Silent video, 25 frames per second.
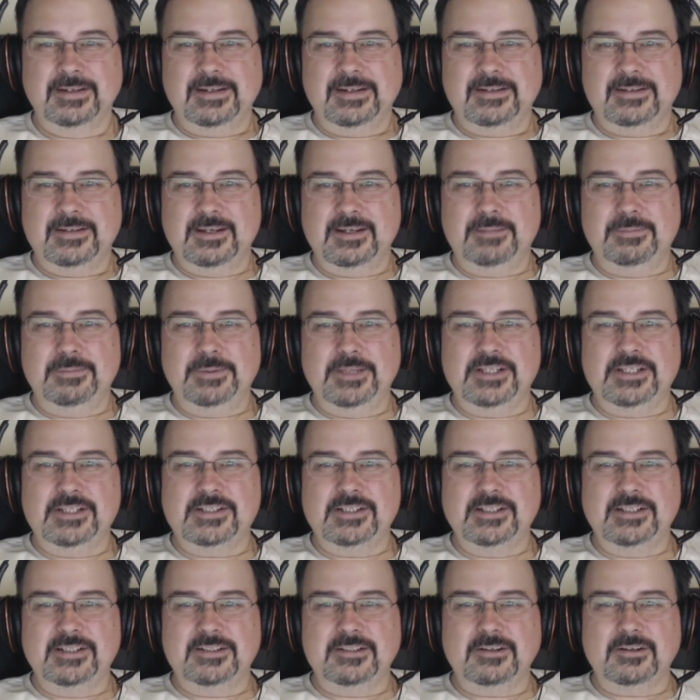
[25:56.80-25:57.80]

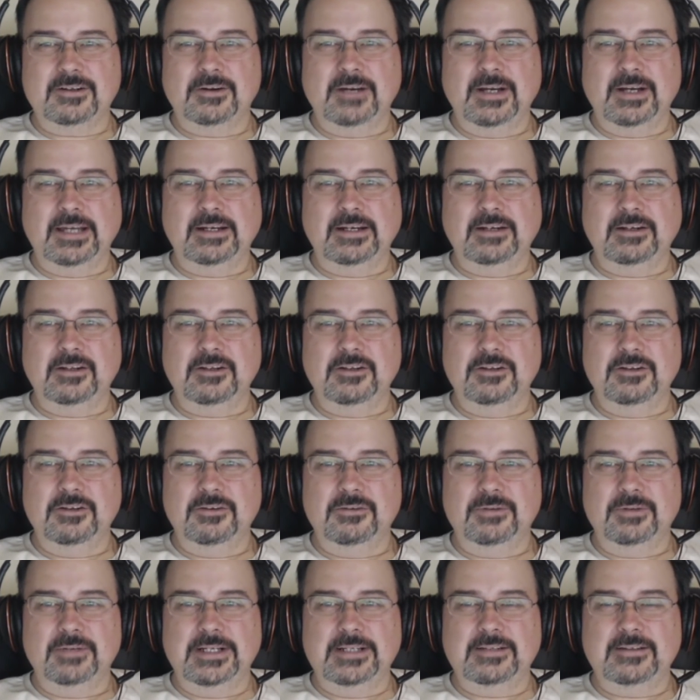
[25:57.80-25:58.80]
TPG has created a new
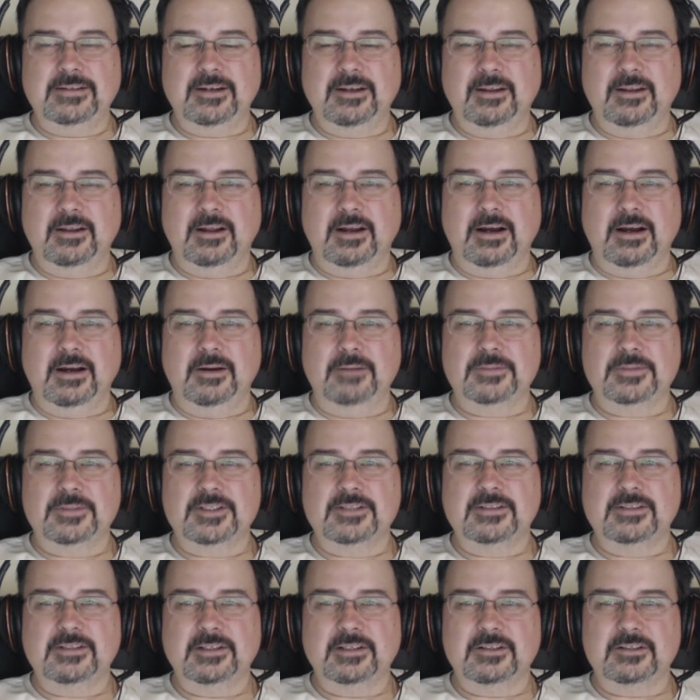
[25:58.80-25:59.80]
retail arm to
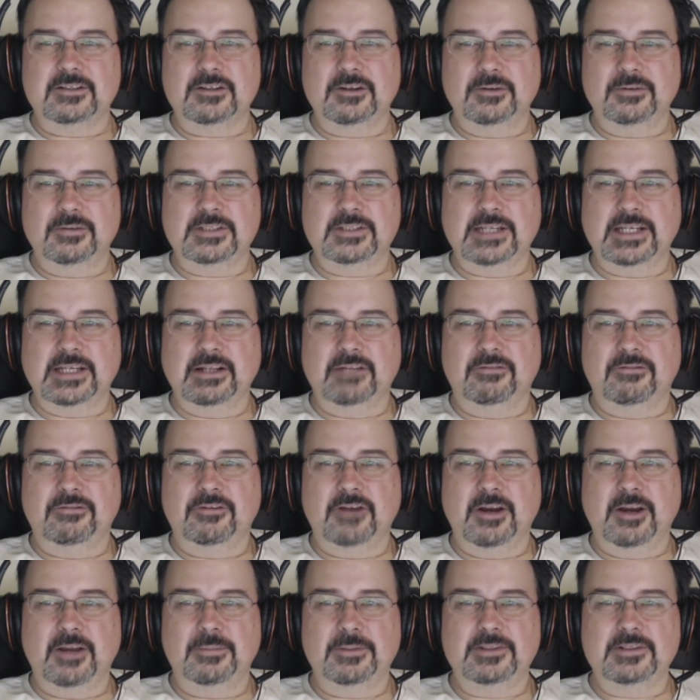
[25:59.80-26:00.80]
sell its wholesale
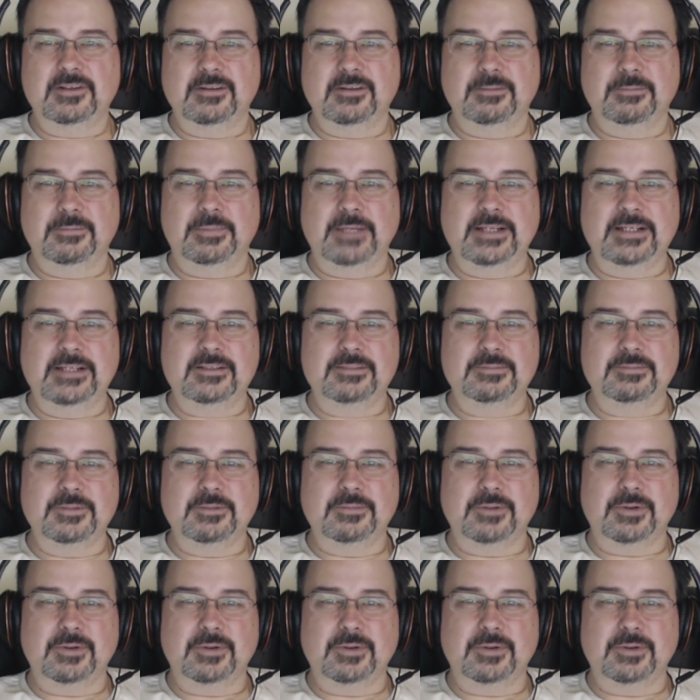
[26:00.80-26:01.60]
fibre to the basement